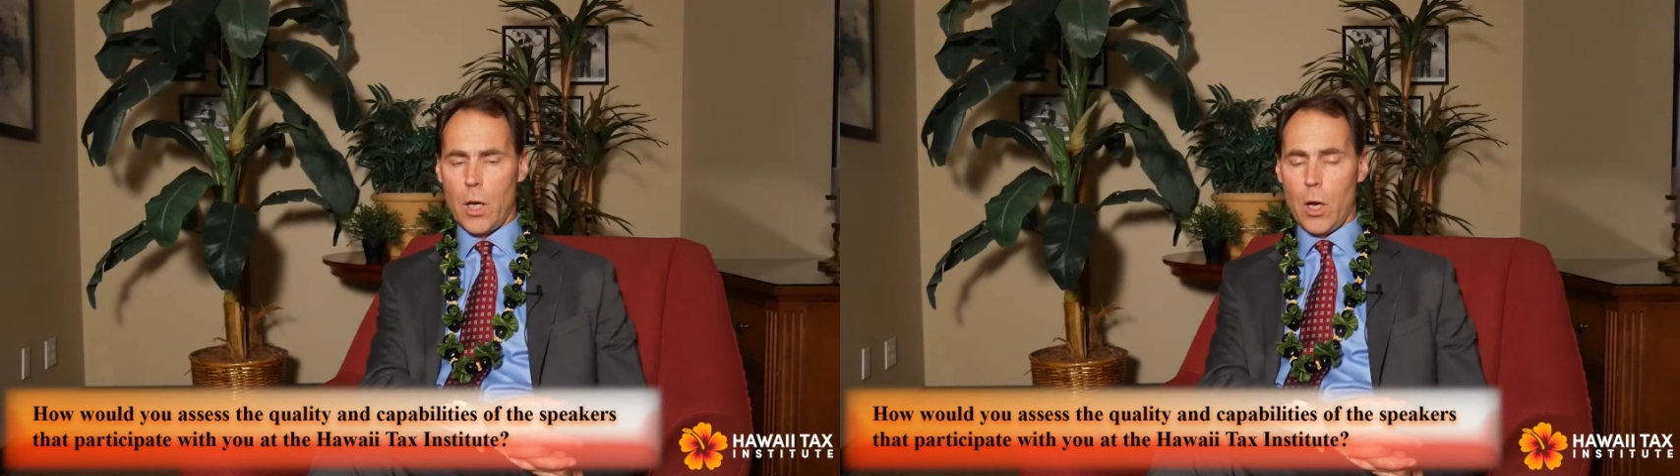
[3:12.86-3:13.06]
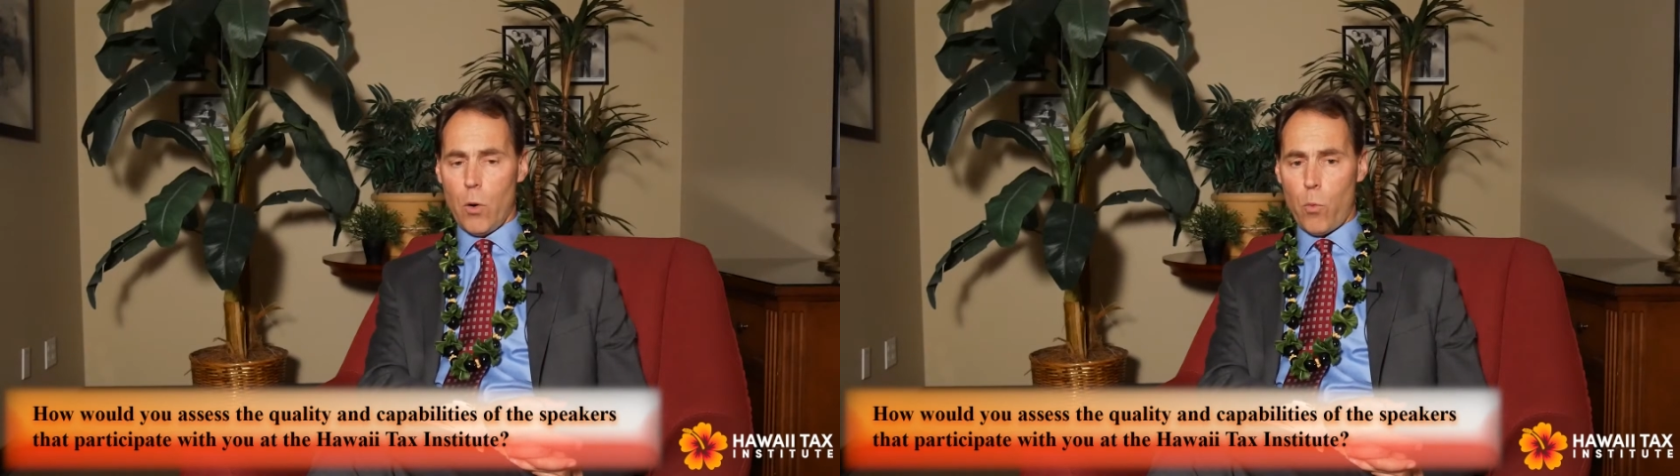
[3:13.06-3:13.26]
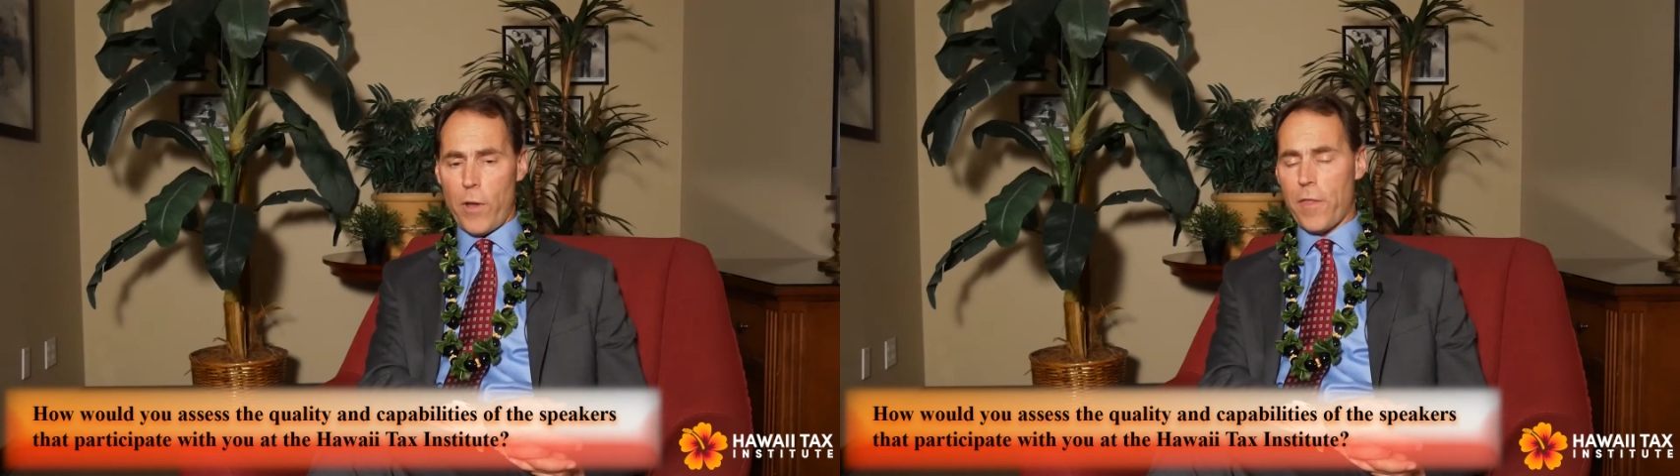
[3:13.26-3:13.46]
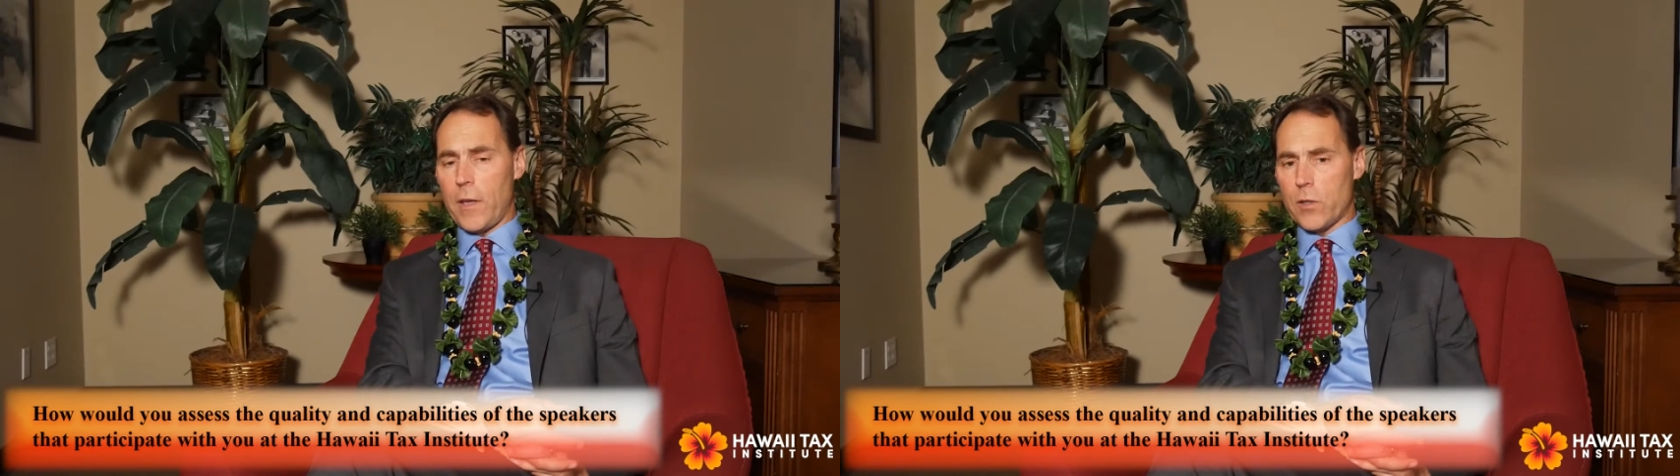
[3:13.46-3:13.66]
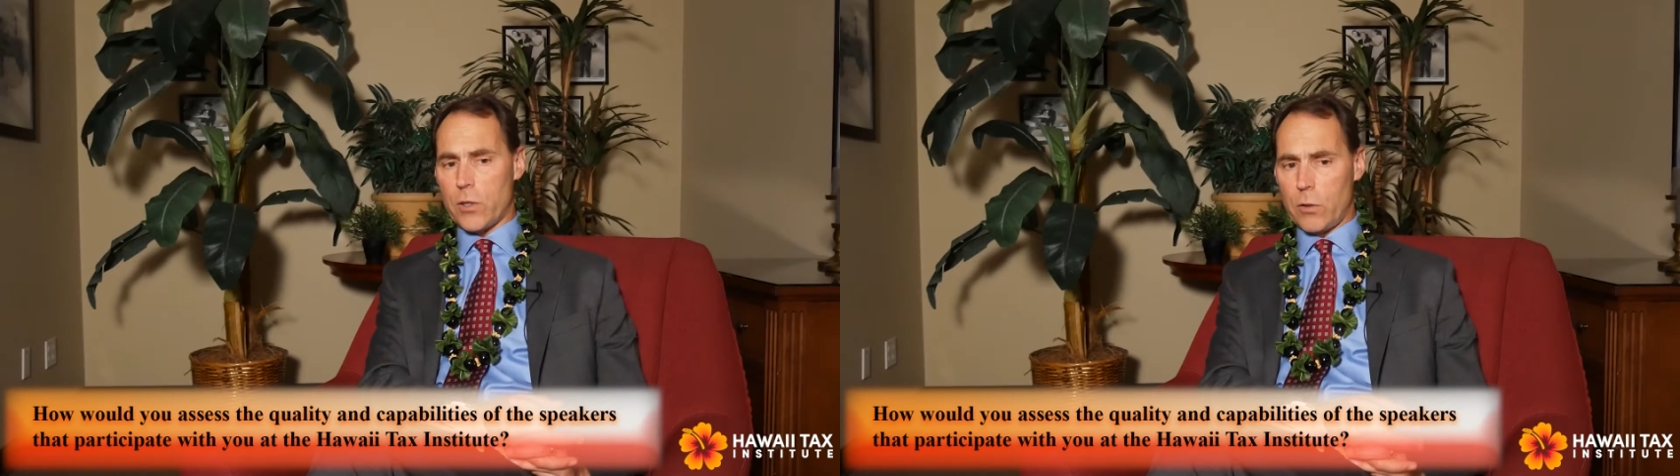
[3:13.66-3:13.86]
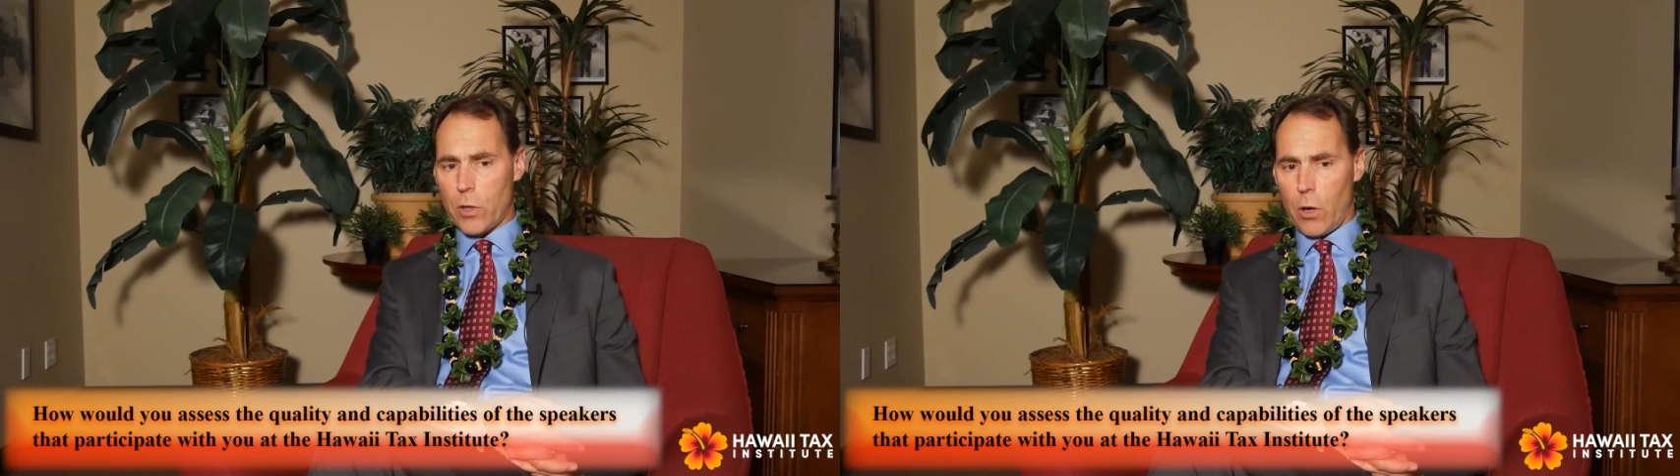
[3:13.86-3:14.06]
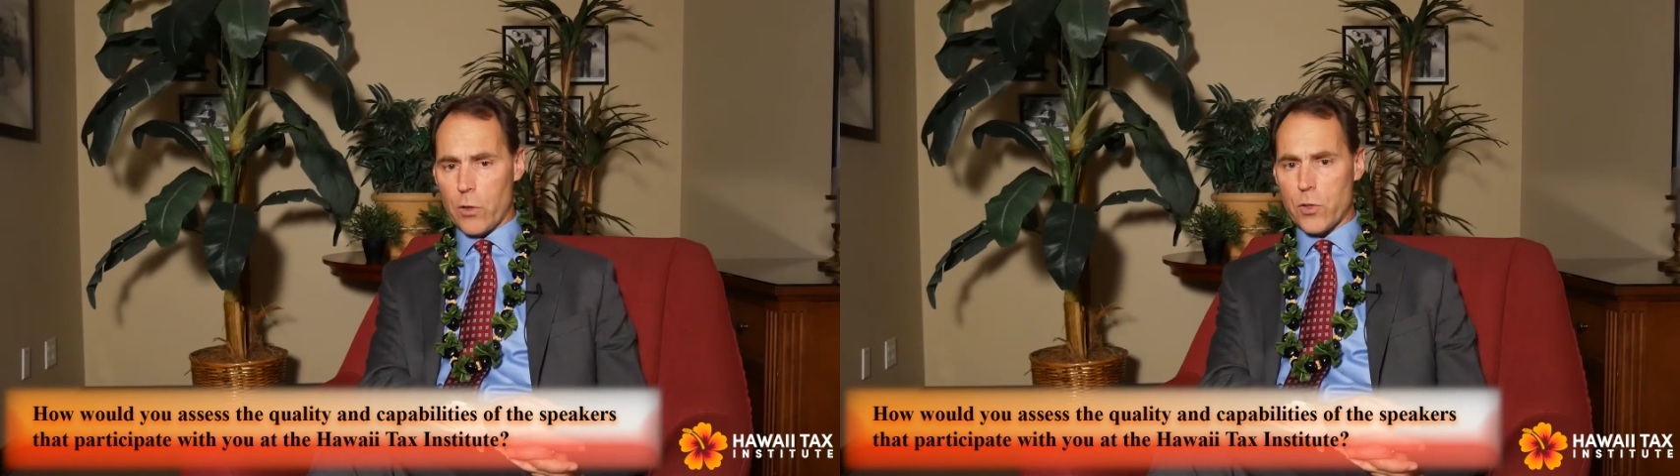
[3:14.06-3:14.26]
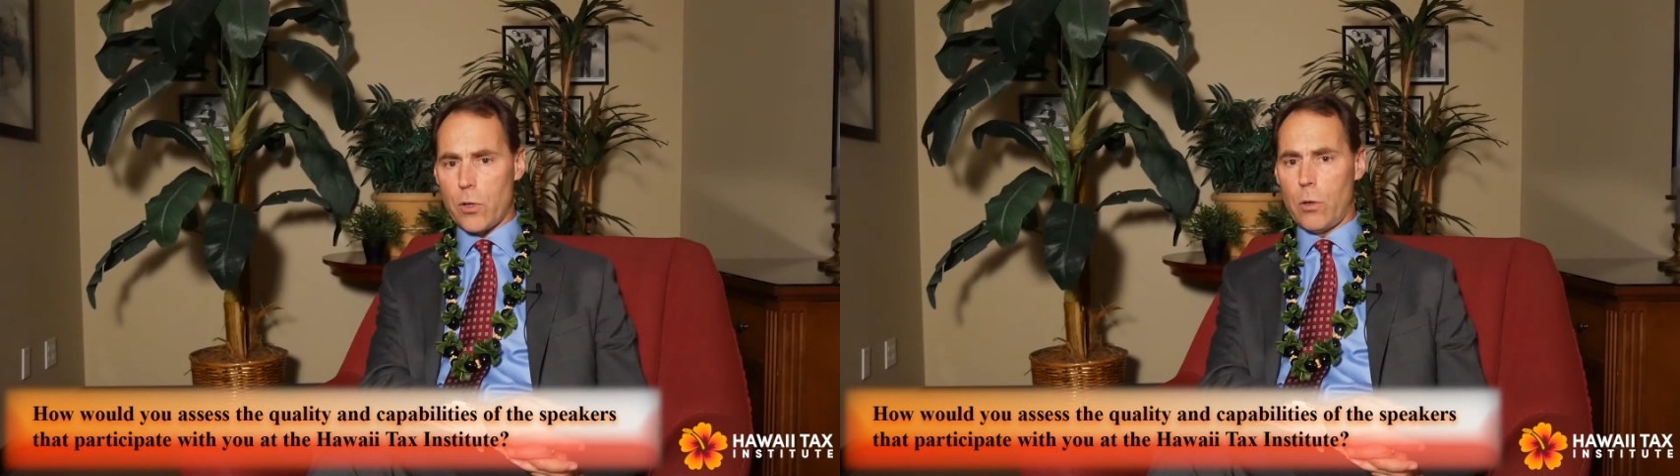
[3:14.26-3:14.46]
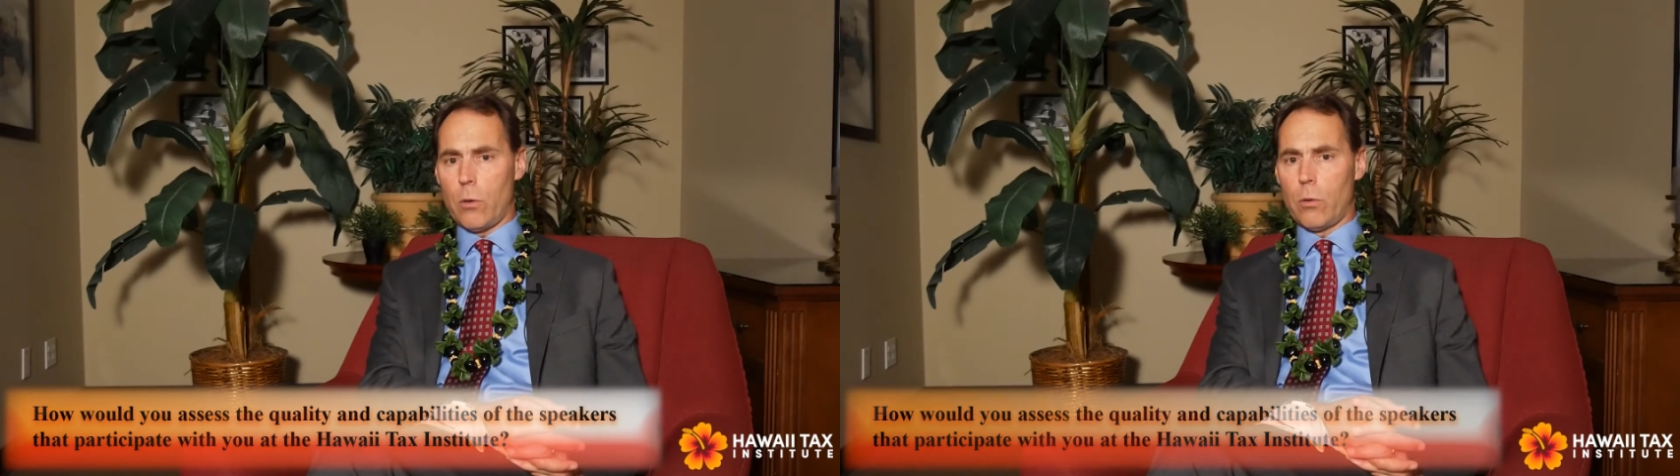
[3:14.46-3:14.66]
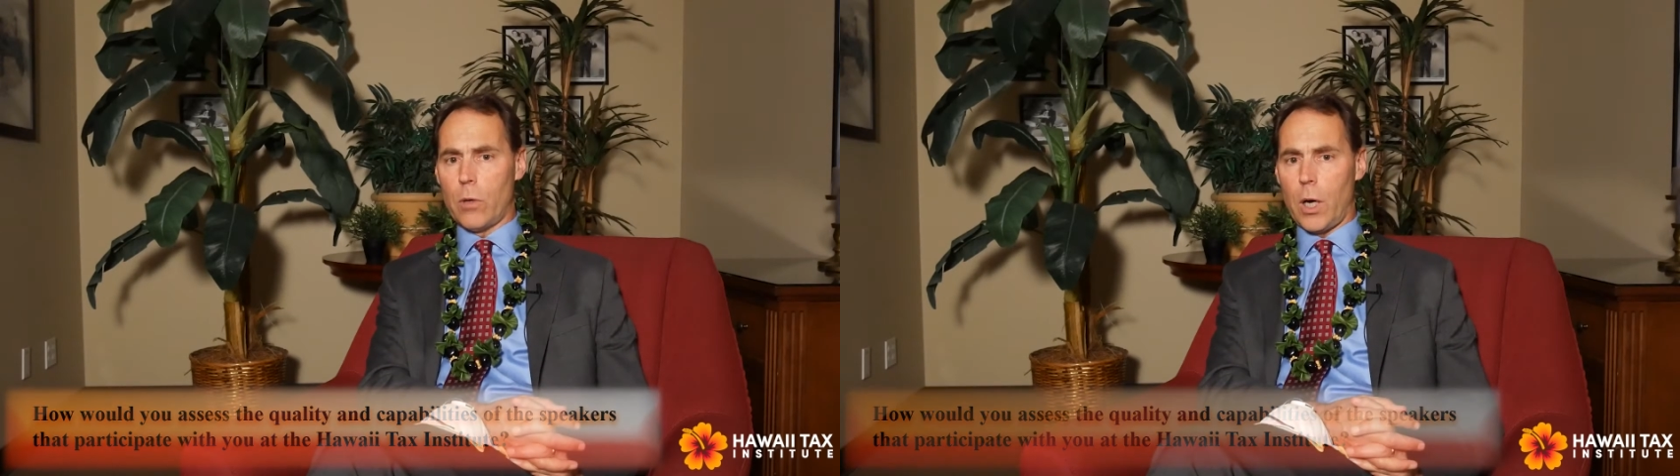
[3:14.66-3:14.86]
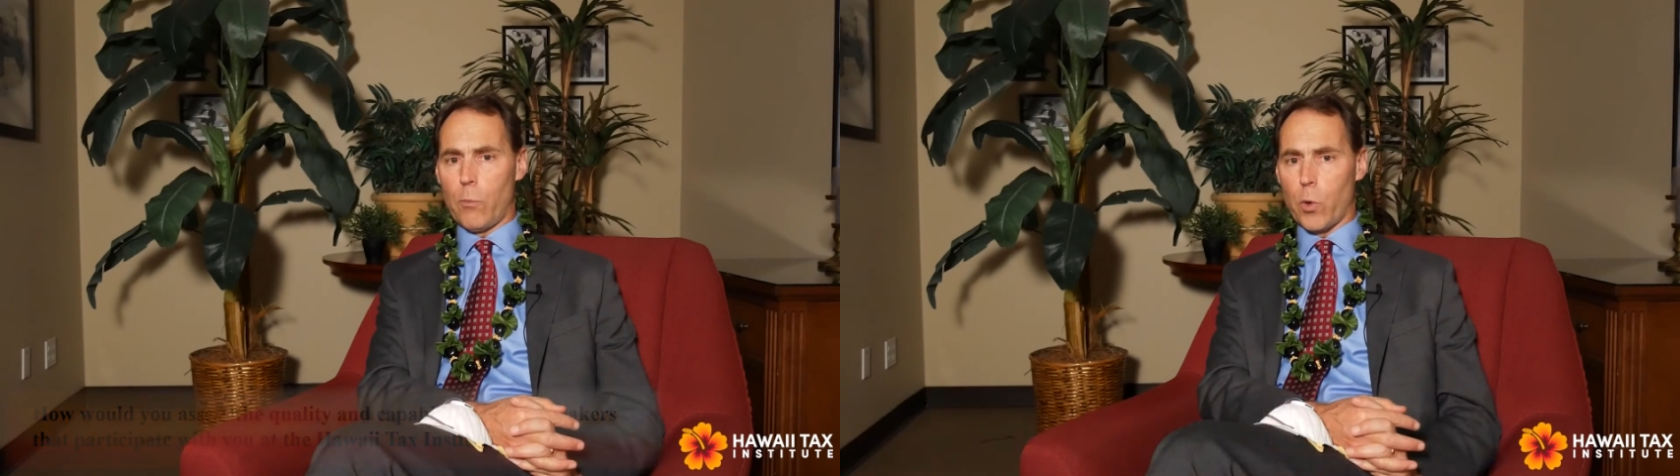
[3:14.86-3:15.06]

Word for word: with the institute to also um,